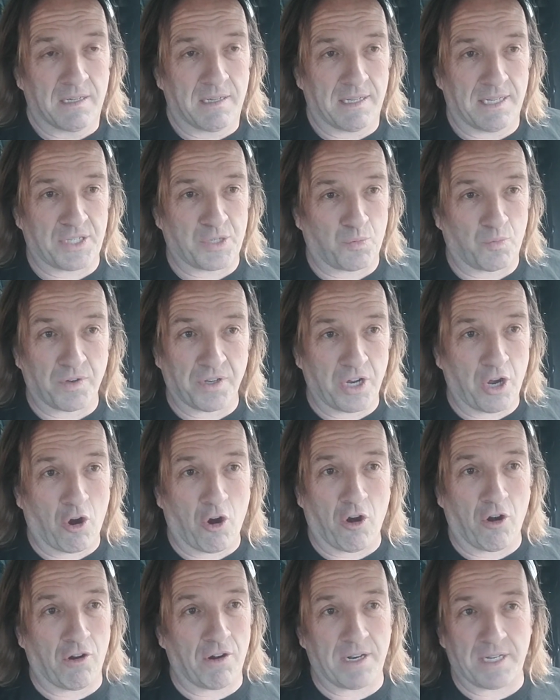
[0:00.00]
It's really
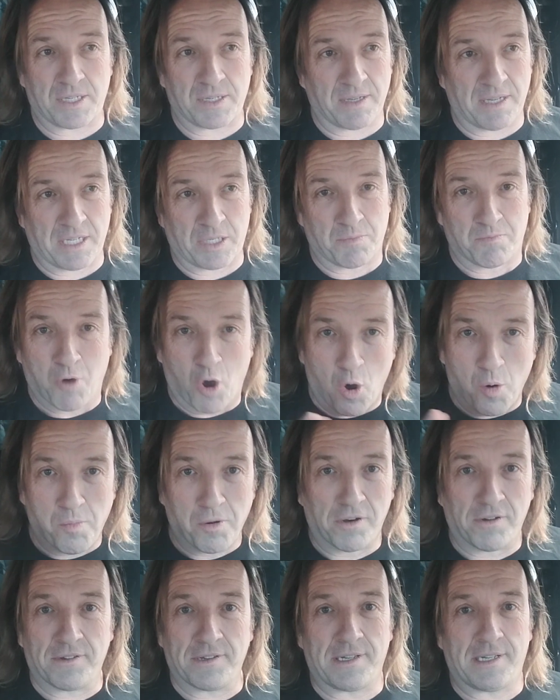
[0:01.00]
hard. It's
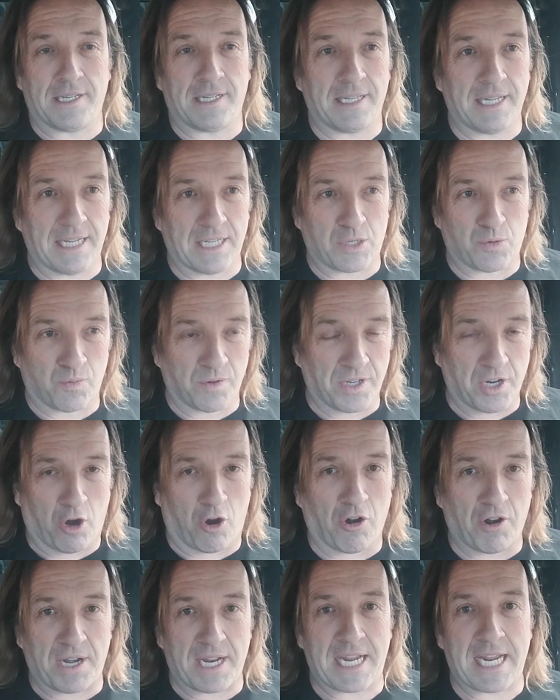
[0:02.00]
mobile, and it's really
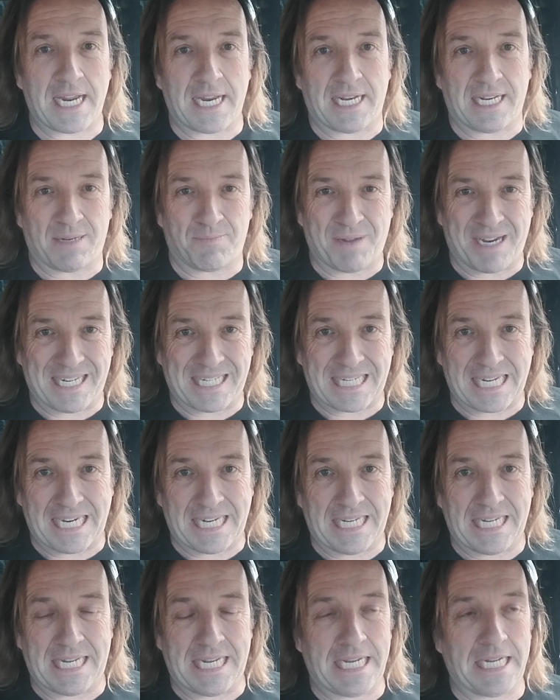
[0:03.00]
hard to heat and
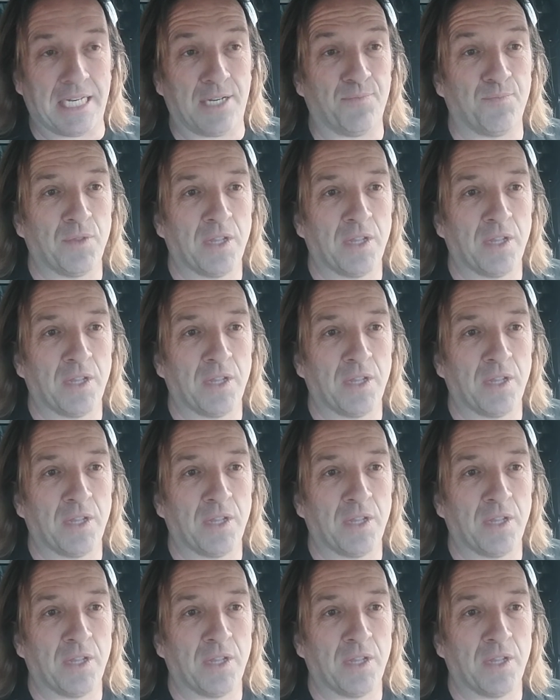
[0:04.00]
maintain heat.